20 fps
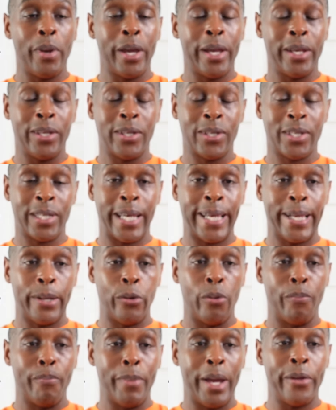base
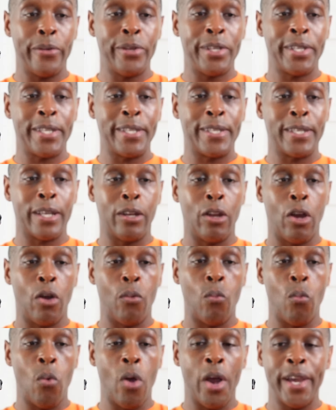or mount is a
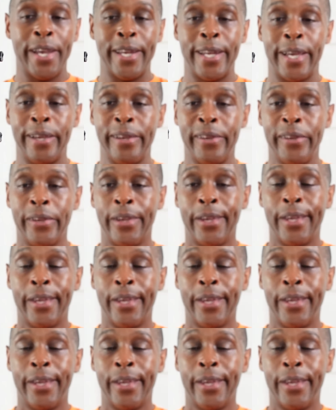lot wider